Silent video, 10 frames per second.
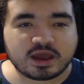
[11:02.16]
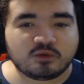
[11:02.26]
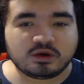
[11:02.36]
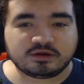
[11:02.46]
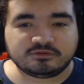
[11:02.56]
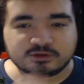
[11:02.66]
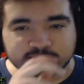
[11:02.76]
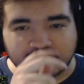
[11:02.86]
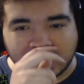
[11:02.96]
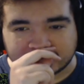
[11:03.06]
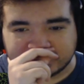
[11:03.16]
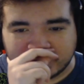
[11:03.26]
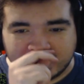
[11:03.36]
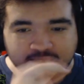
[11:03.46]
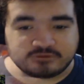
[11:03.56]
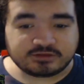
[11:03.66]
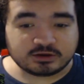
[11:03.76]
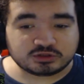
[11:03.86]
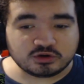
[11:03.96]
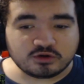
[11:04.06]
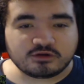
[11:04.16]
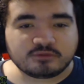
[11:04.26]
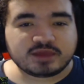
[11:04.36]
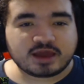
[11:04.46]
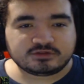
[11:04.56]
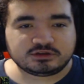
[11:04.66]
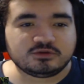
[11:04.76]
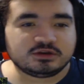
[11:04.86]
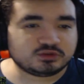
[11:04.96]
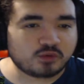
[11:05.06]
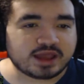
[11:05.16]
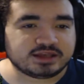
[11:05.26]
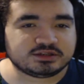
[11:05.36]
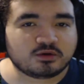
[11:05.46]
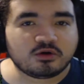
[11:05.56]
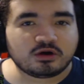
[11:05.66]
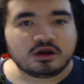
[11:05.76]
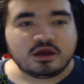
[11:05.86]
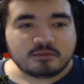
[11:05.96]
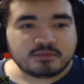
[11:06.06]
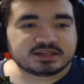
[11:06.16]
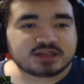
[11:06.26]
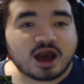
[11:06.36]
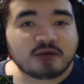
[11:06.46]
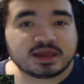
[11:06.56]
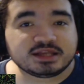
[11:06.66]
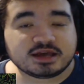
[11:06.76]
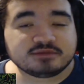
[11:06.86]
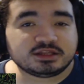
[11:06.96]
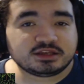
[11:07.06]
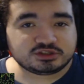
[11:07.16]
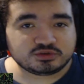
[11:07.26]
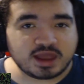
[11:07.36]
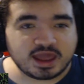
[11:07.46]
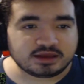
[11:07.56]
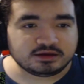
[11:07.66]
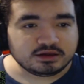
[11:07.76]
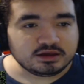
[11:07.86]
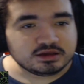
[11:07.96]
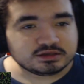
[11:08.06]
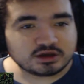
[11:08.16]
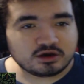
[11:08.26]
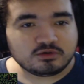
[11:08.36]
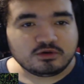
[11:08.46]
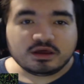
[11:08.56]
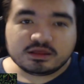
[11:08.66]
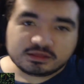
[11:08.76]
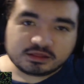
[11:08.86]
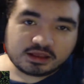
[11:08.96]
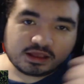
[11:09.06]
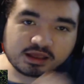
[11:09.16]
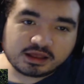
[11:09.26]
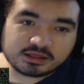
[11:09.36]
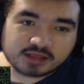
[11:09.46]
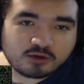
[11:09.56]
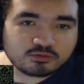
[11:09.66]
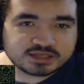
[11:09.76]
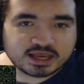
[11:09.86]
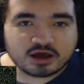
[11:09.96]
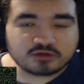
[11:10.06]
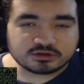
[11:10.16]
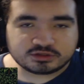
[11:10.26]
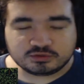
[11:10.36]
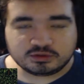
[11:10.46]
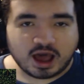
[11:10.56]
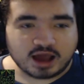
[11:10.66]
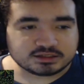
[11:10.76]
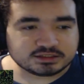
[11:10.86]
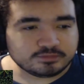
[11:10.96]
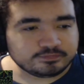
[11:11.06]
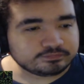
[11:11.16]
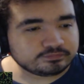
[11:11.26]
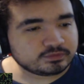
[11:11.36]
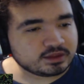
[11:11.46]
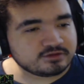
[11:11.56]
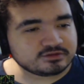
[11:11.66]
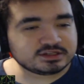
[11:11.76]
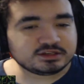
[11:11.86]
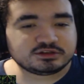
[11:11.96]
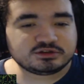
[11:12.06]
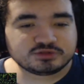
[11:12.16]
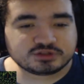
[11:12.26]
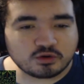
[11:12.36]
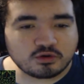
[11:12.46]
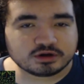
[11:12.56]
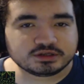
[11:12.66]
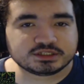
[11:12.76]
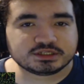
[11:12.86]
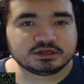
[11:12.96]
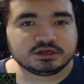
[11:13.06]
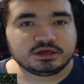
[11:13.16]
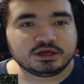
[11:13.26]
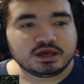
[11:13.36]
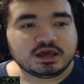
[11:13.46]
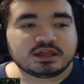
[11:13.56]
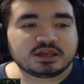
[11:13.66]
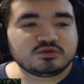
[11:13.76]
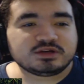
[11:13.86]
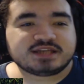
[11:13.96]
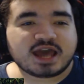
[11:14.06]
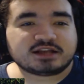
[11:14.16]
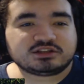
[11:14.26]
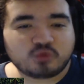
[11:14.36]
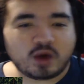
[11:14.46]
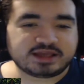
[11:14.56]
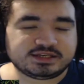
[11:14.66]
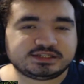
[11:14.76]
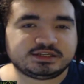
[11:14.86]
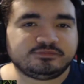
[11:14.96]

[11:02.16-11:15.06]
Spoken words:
one of those locks. If there are 2 of them, you have to do it twice, or based on how many times it lets you hit. So that will take out the 2 locks. If you see the 2 swords, then you attack twice.